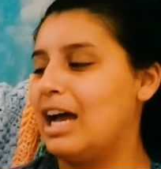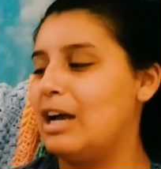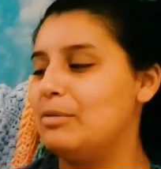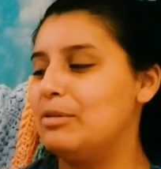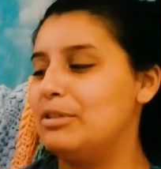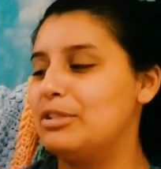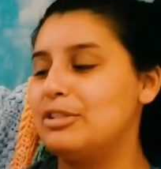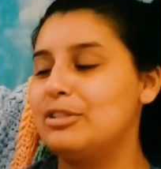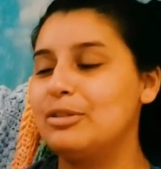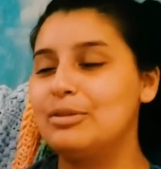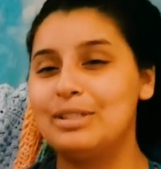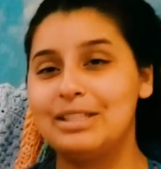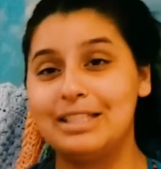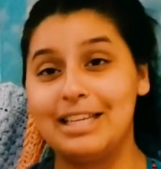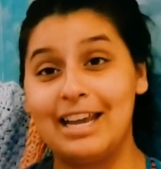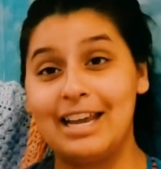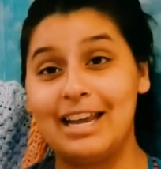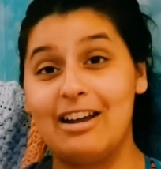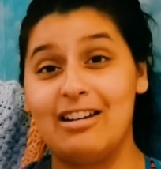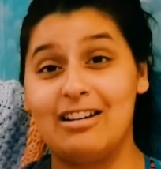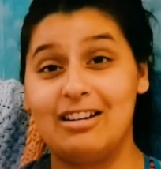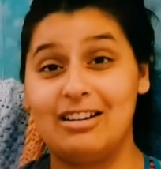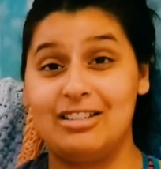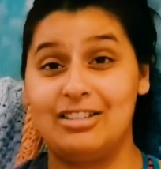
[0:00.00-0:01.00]
I was so
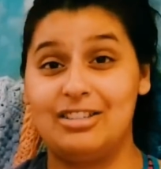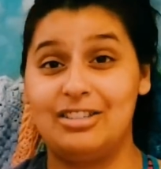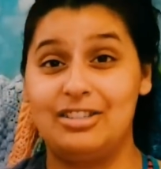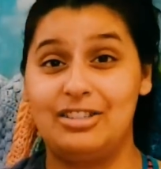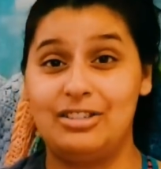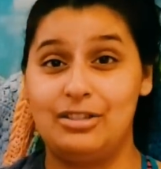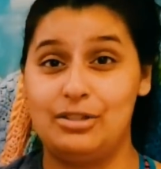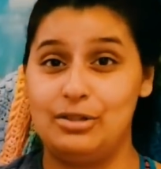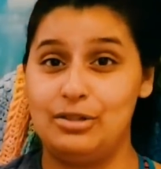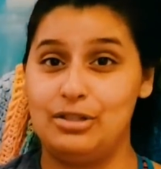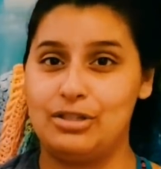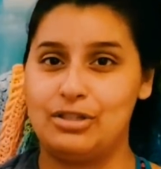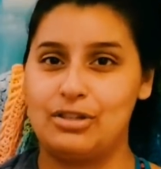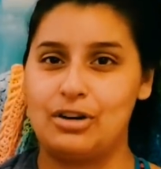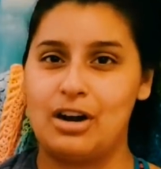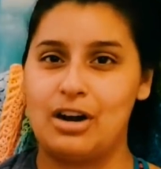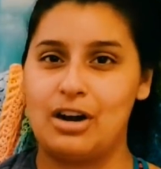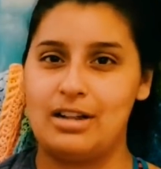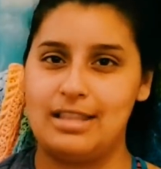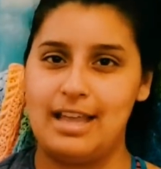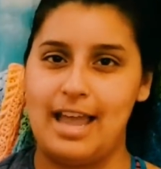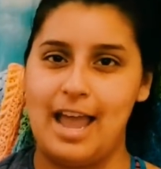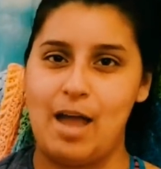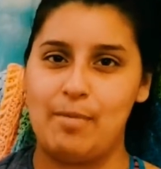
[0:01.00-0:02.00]
scared to
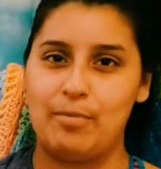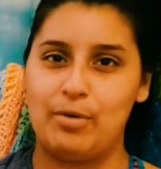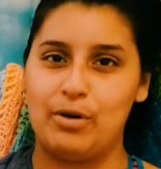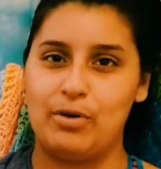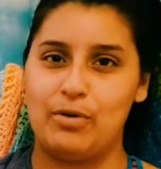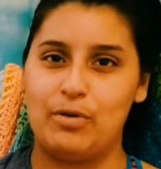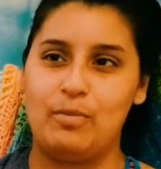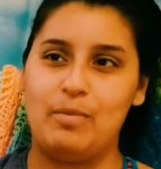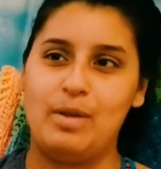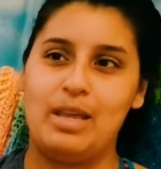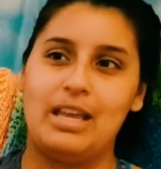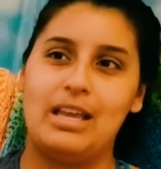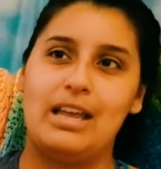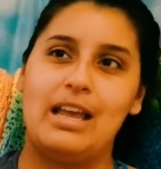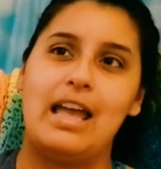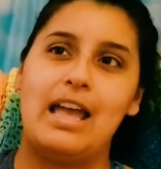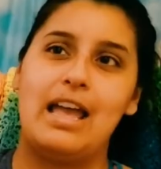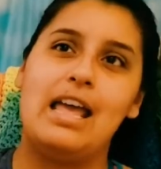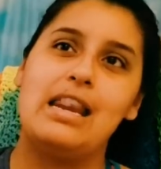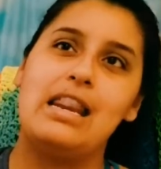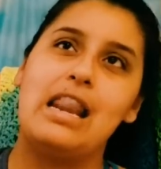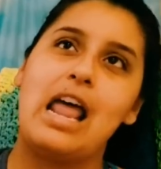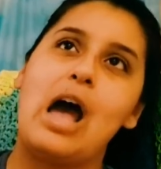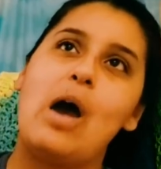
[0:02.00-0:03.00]
start the amigurumi,
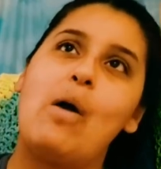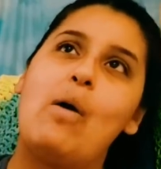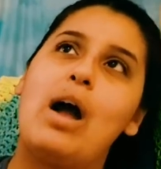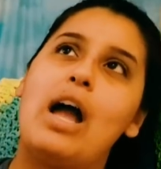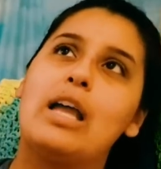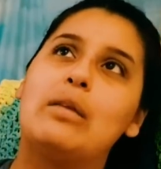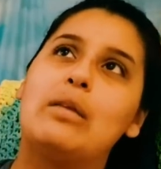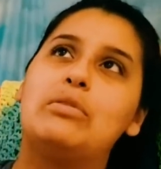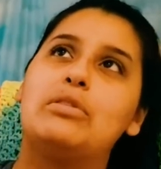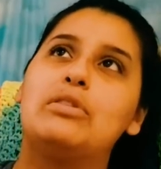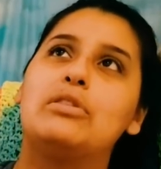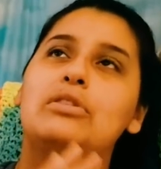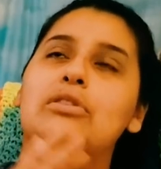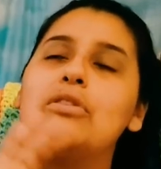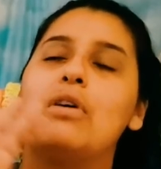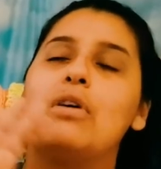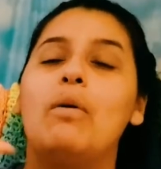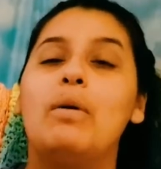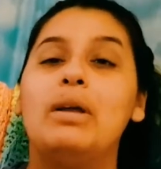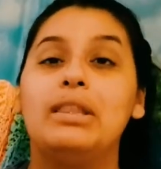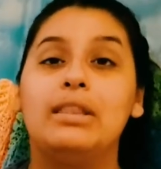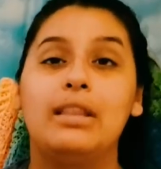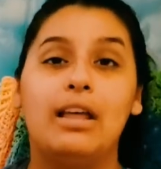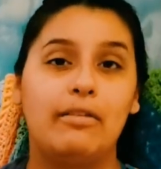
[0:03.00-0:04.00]
and now I am
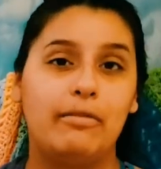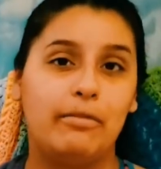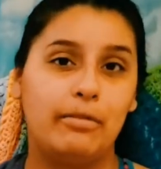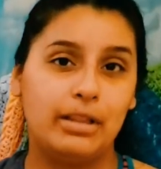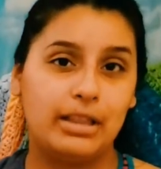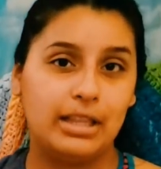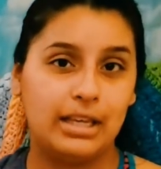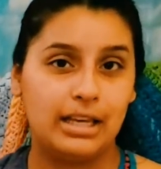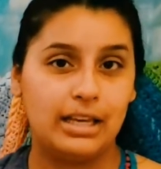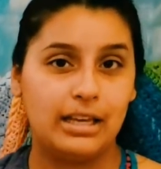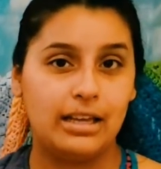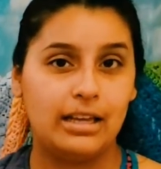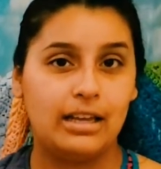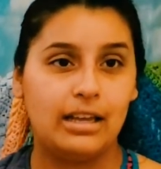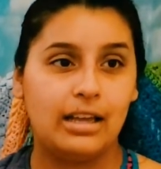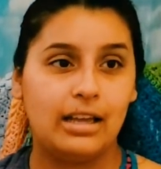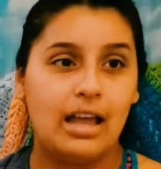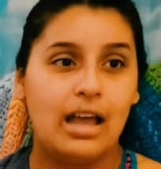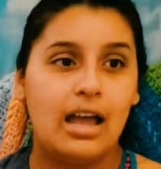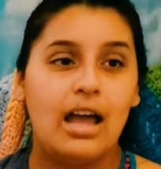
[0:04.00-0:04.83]
so in love with it.